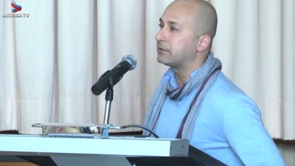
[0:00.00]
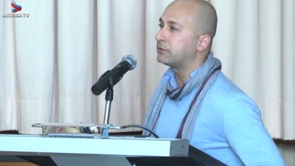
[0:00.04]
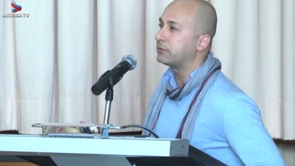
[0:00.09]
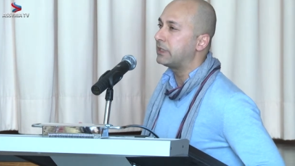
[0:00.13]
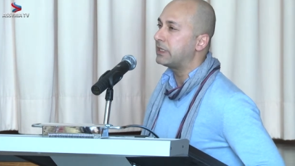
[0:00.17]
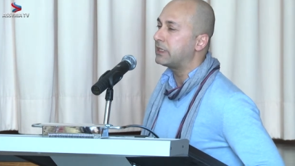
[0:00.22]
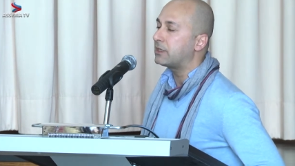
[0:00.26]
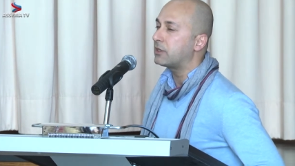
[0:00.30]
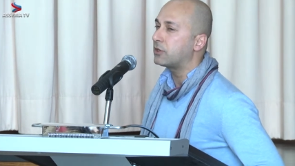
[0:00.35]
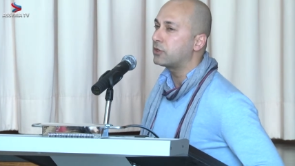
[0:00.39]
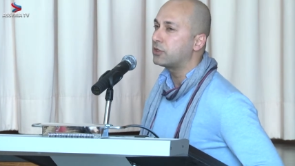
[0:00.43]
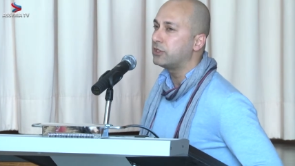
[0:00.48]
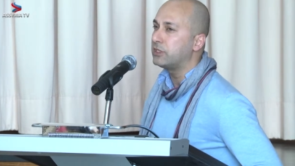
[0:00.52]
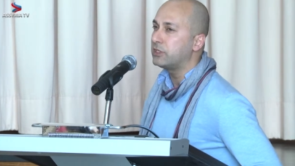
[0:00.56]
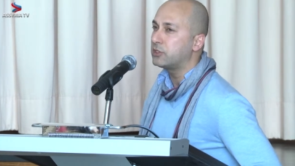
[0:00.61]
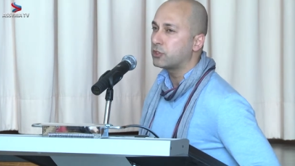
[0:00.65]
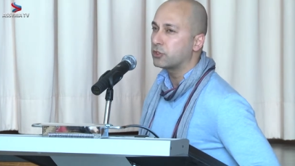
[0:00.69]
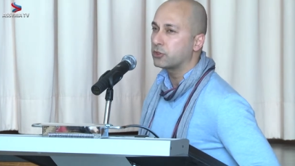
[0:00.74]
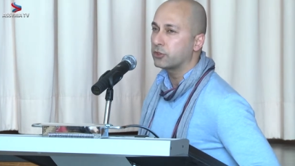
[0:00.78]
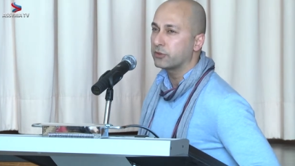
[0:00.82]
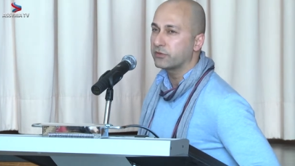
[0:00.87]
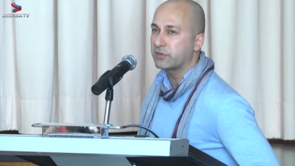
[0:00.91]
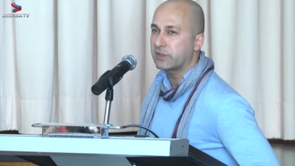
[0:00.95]

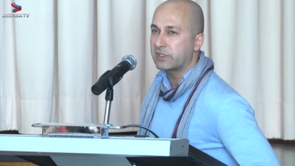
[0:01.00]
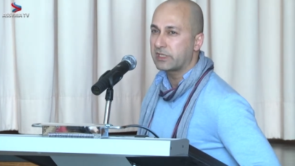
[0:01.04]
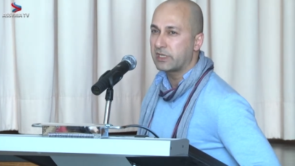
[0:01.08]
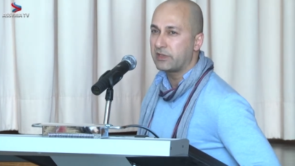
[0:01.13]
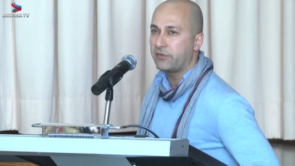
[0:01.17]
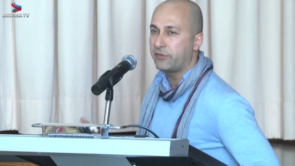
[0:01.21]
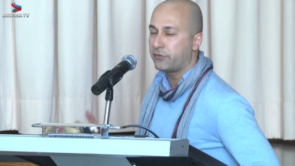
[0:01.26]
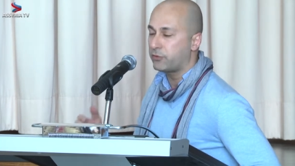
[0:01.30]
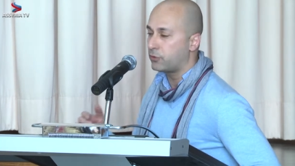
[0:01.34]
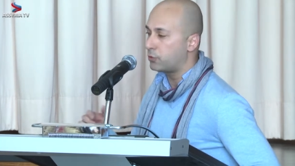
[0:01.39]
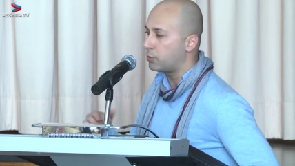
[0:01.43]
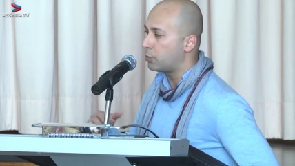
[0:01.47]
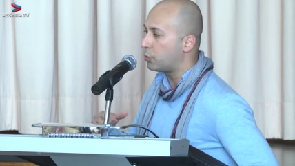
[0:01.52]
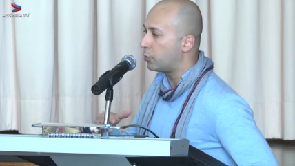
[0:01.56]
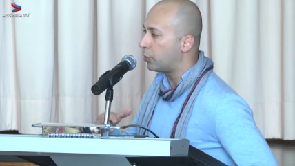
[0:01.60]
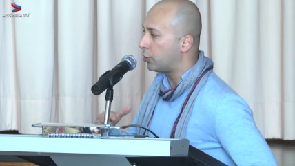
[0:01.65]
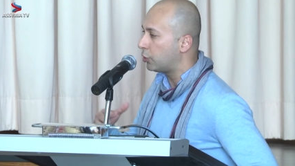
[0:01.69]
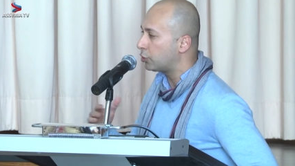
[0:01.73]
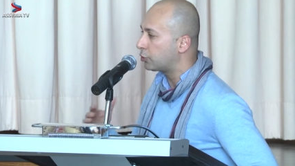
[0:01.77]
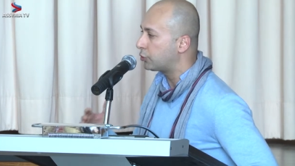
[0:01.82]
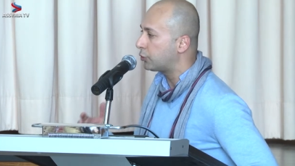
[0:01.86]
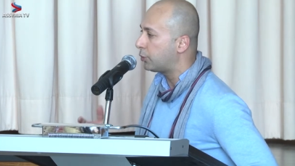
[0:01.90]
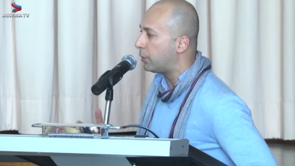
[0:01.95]
recognition of Seifo
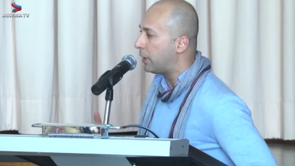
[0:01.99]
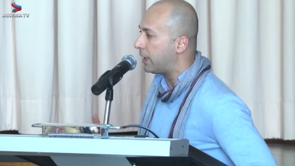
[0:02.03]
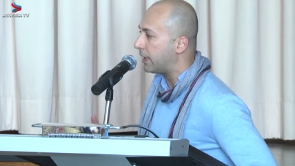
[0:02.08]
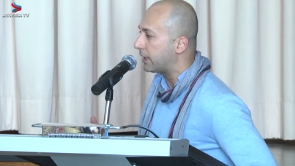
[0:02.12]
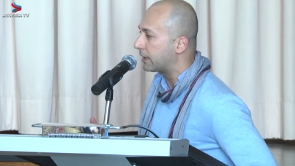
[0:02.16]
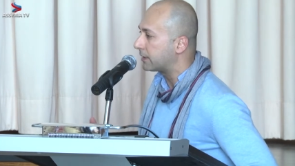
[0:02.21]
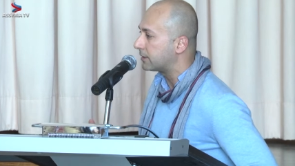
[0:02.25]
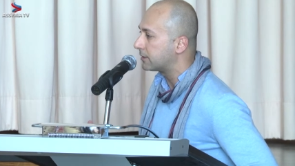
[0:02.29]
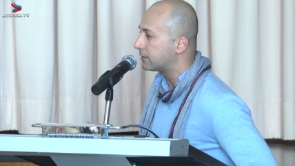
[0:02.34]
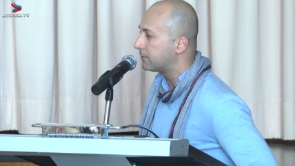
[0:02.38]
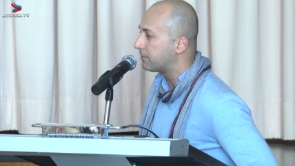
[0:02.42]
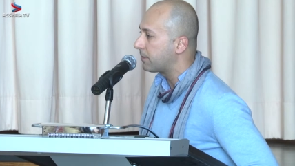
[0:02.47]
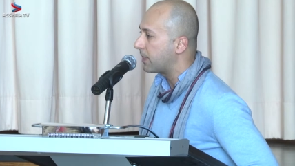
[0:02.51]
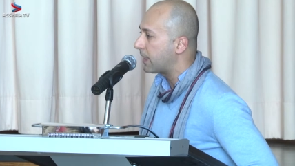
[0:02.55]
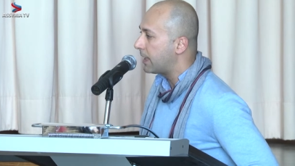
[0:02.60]
worldwide.